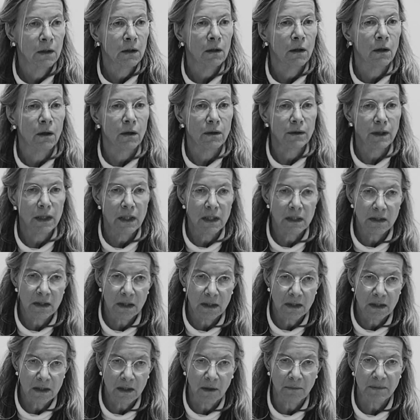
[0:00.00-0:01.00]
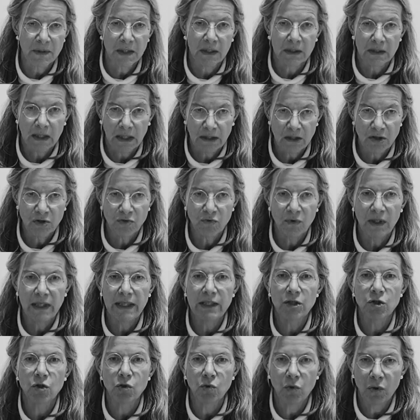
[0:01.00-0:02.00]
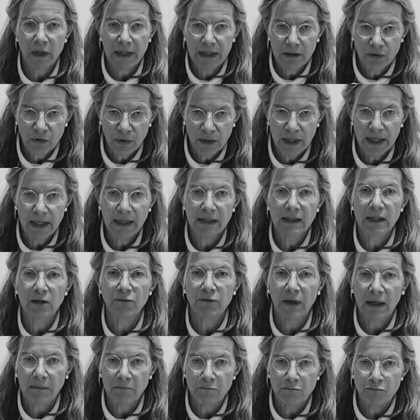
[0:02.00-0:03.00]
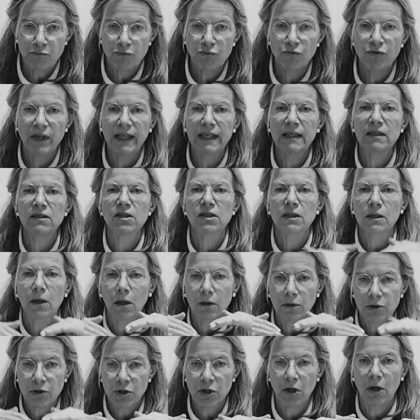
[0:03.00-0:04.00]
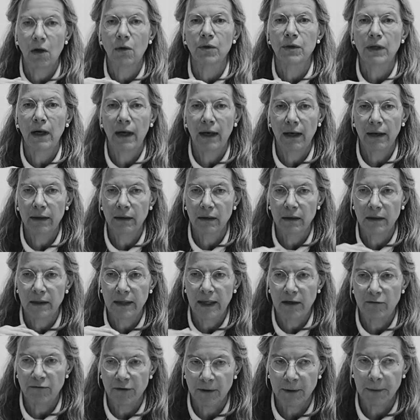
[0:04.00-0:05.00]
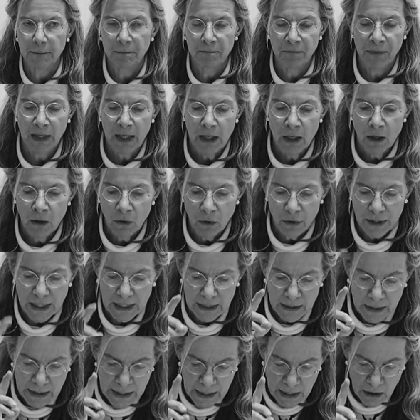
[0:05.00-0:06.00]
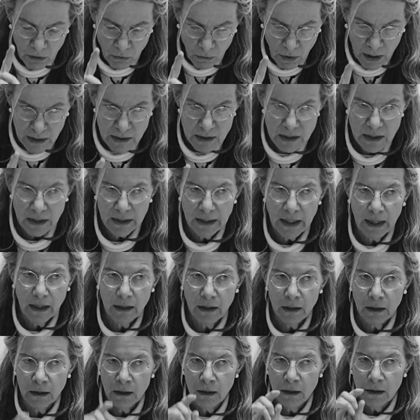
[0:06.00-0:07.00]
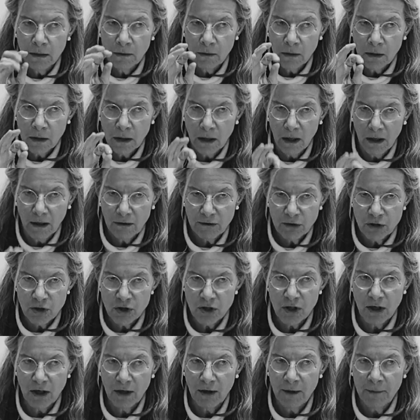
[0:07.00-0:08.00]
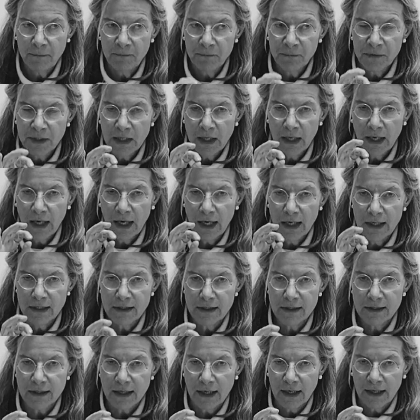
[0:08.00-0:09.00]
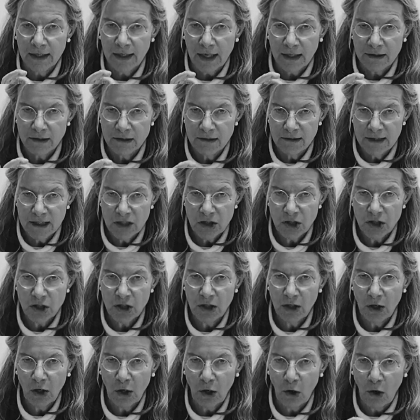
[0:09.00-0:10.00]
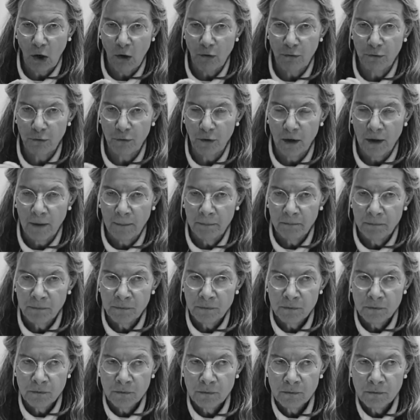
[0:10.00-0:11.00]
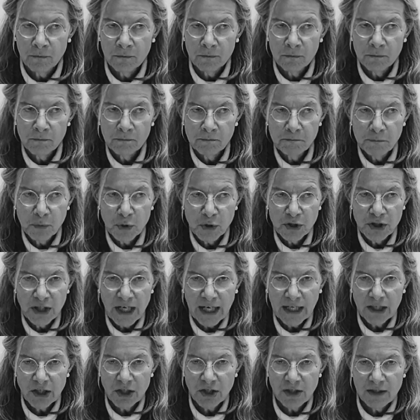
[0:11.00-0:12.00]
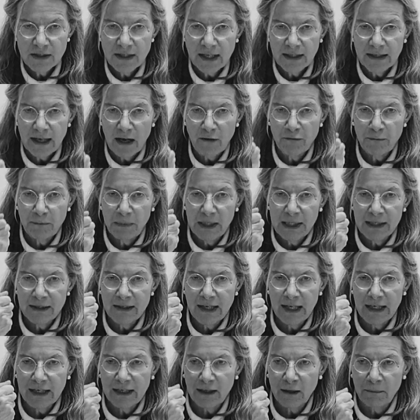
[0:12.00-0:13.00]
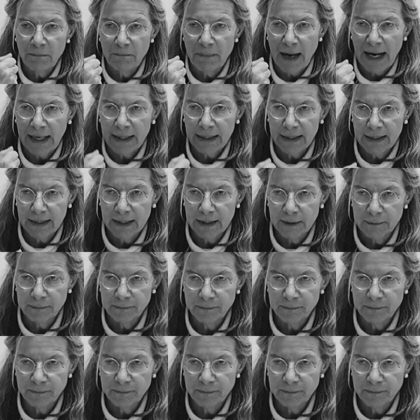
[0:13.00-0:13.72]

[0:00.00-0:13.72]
or is it something that is really truly creative and brings culture on a higher level? Okay, and once again, culture is an addition of projections that have been taken back.